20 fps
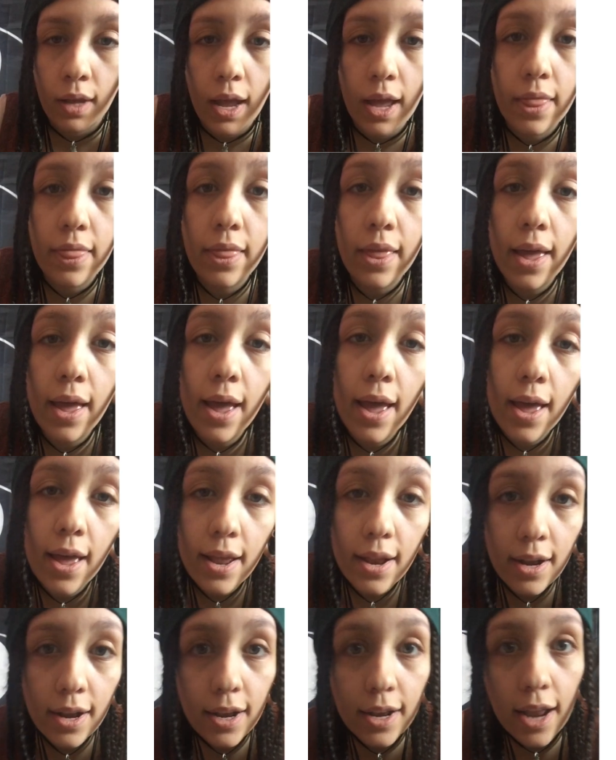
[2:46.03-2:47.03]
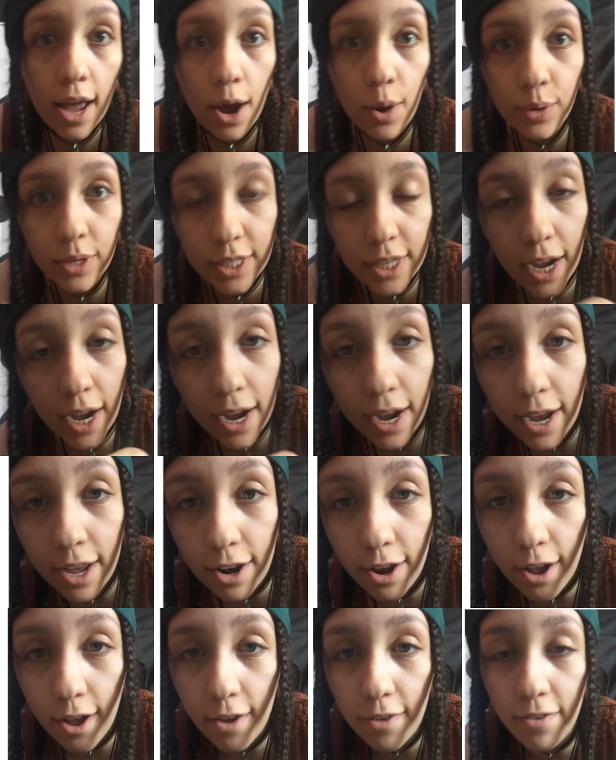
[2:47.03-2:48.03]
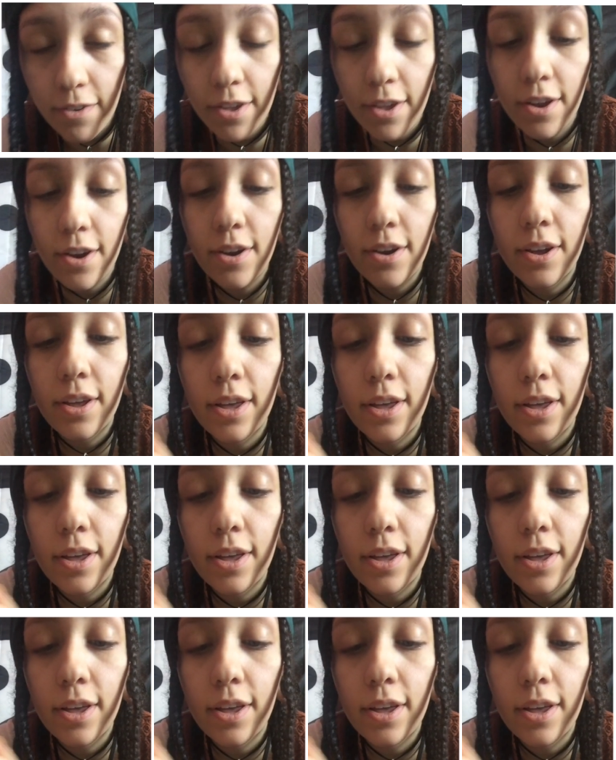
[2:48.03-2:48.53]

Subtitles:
And then now we tie it off here.